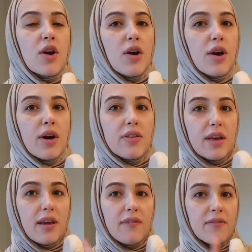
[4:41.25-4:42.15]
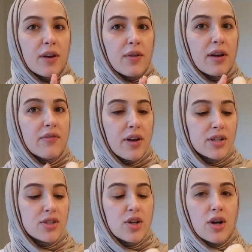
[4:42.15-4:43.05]
are the Fit Right
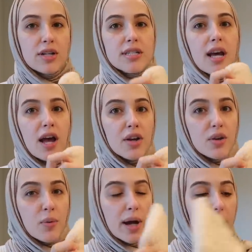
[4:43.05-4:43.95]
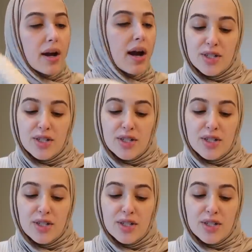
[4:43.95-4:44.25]
Fresh Start underwear.